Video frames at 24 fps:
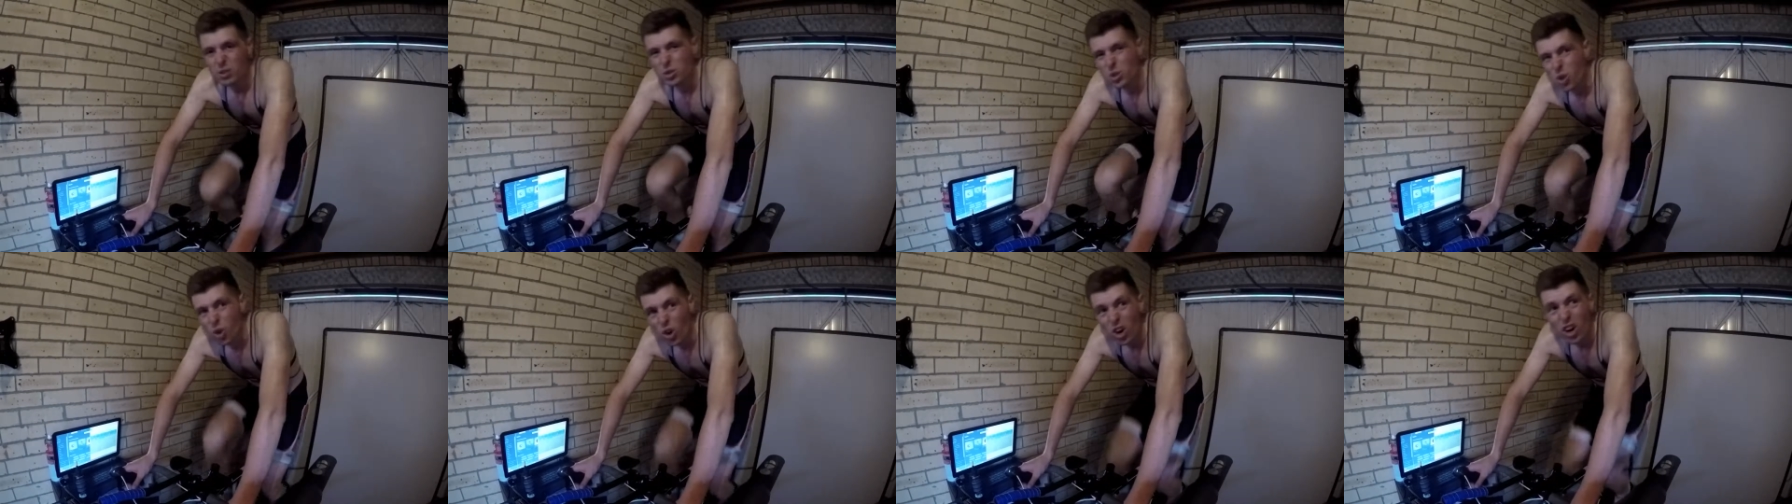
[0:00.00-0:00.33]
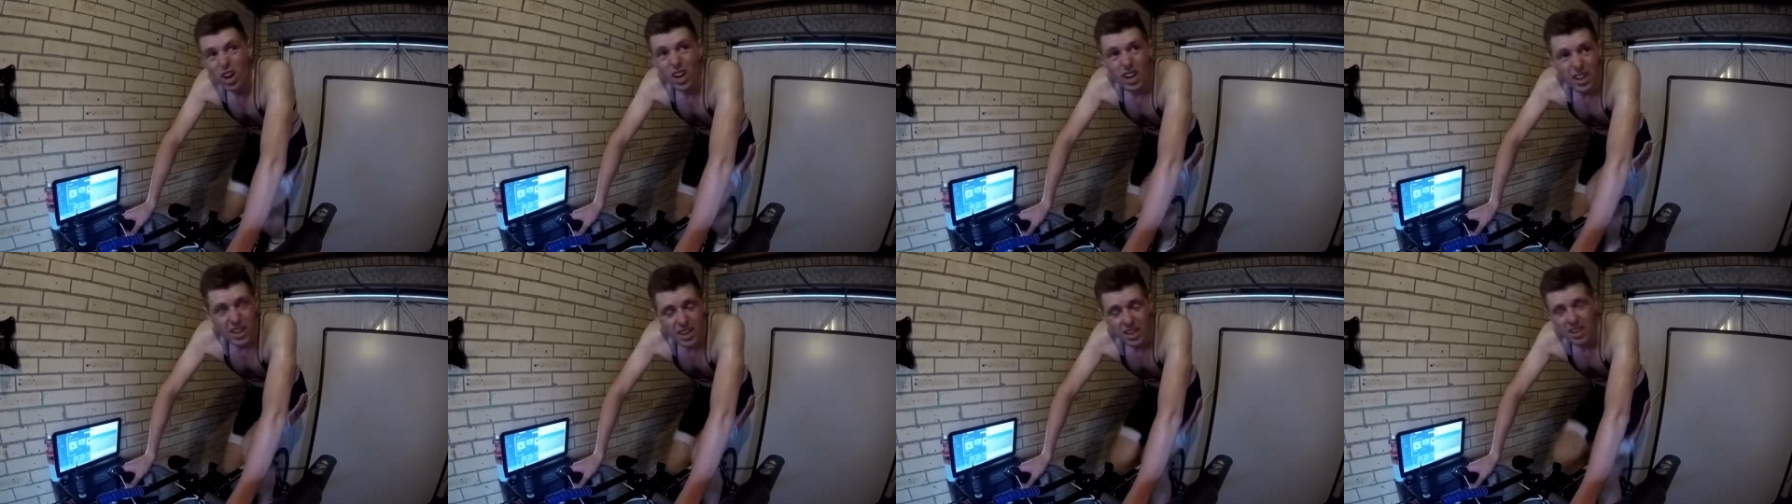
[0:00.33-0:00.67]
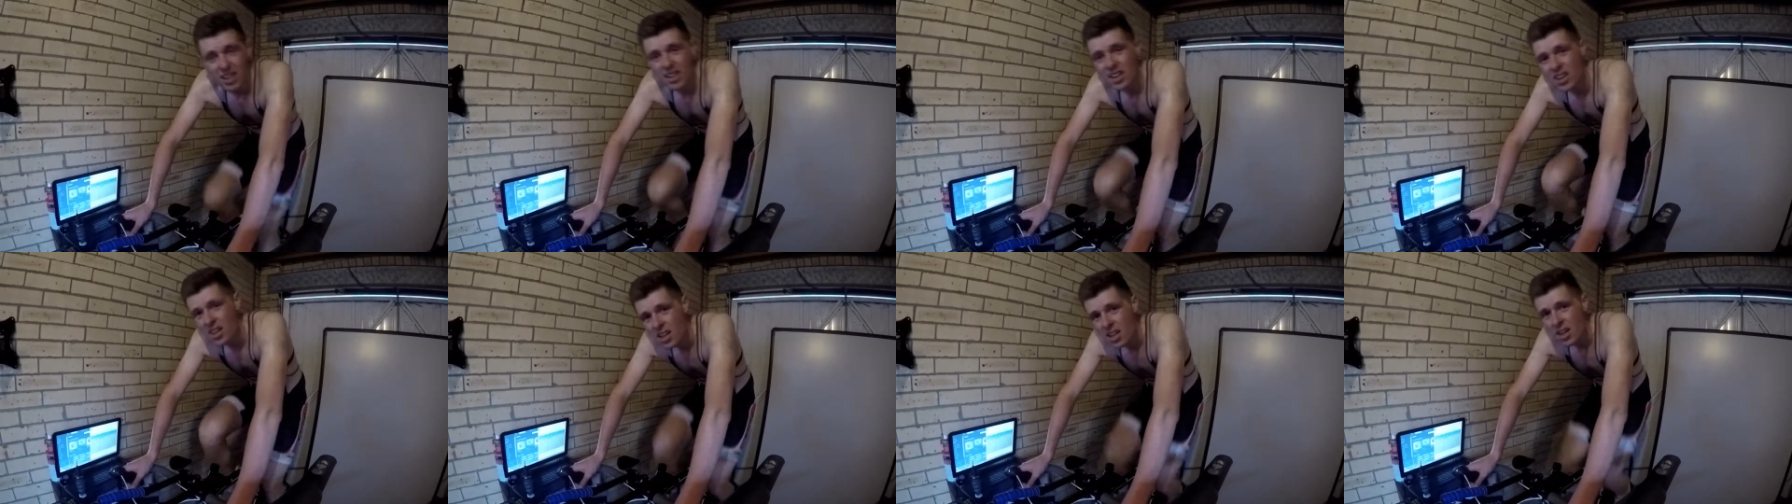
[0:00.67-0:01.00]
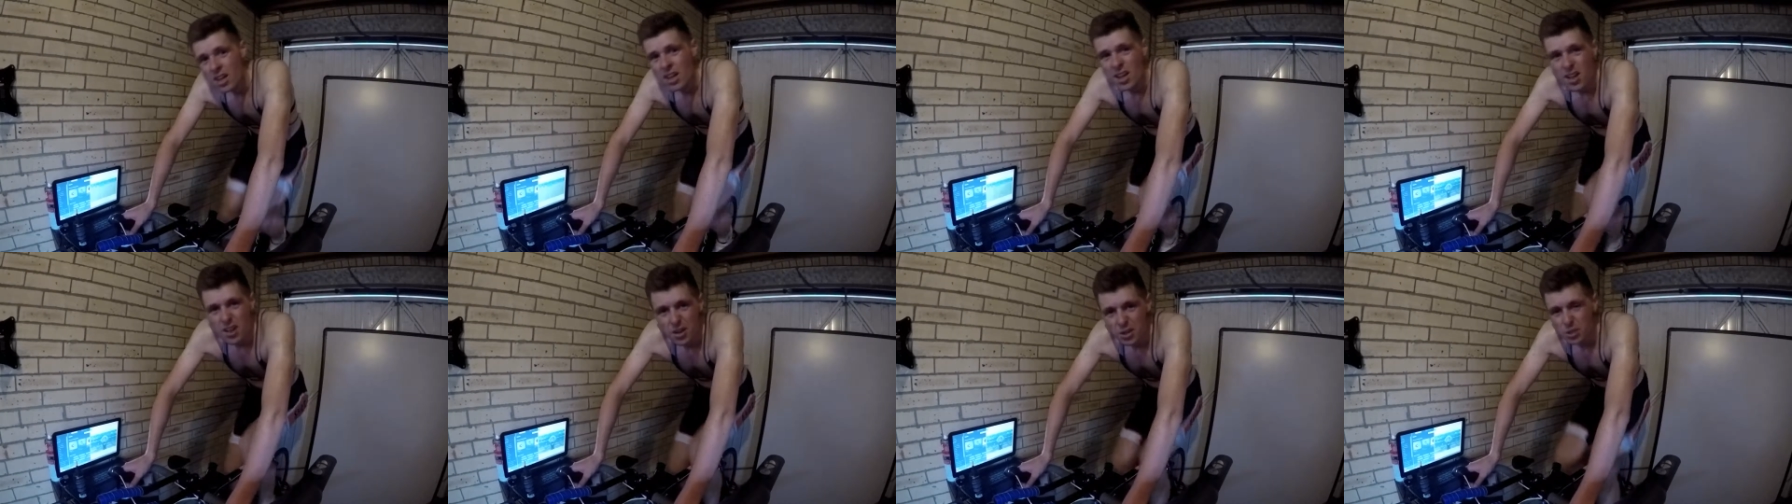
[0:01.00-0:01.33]
was alright.
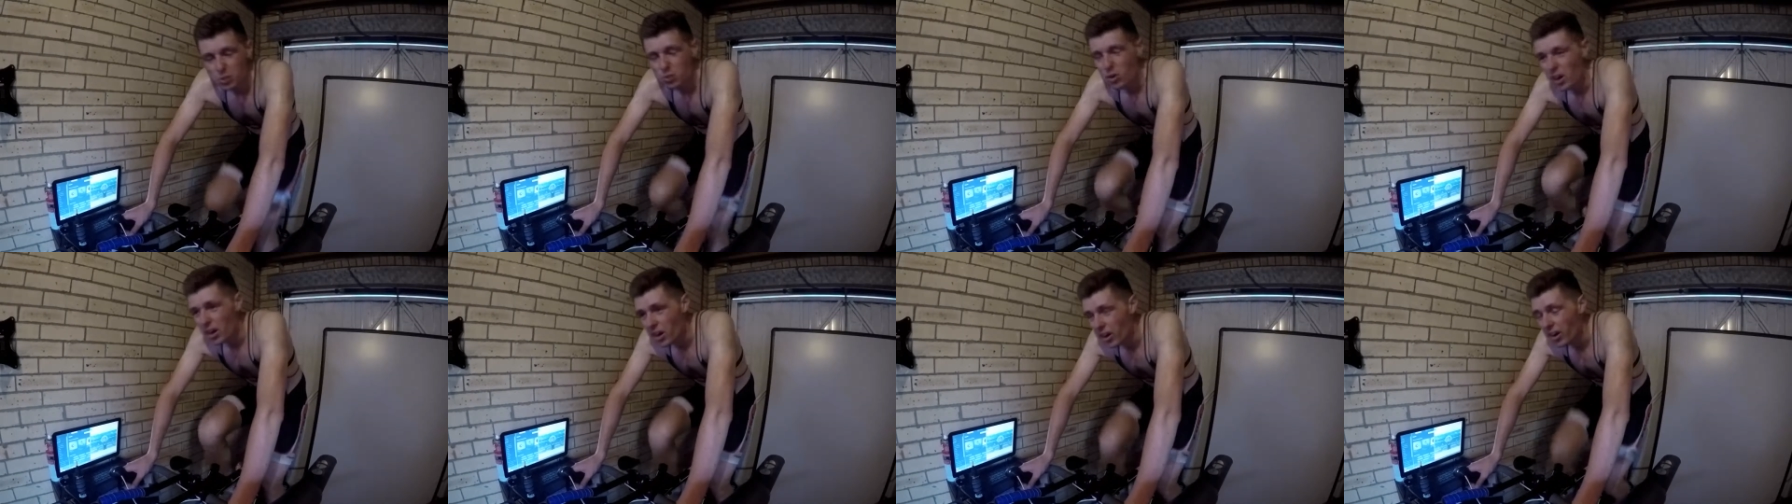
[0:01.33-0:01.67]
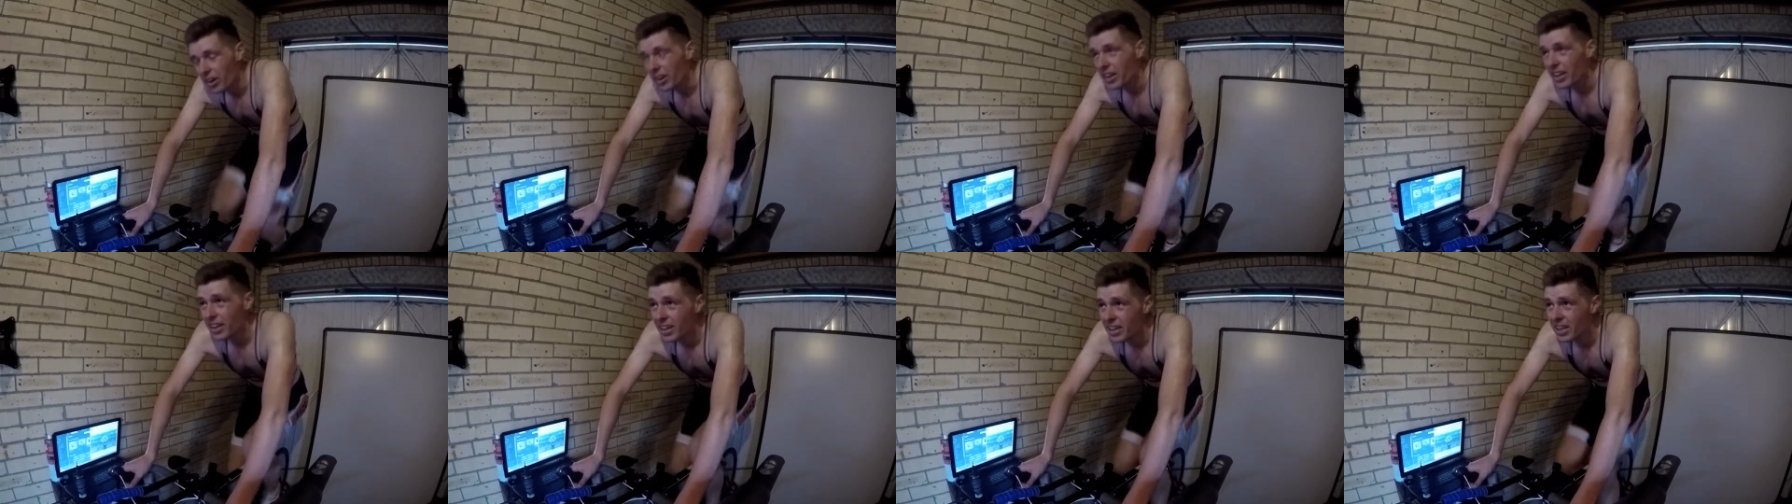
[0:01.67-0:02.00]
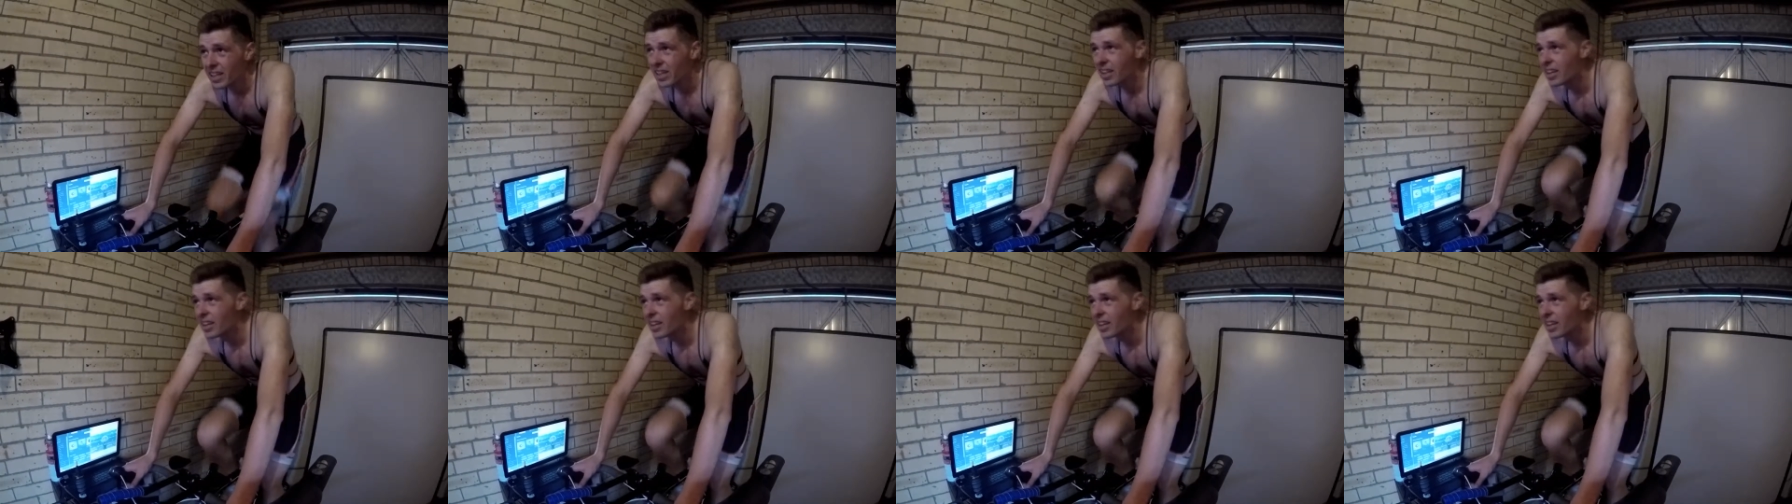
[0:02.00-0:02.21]
Spread out in here.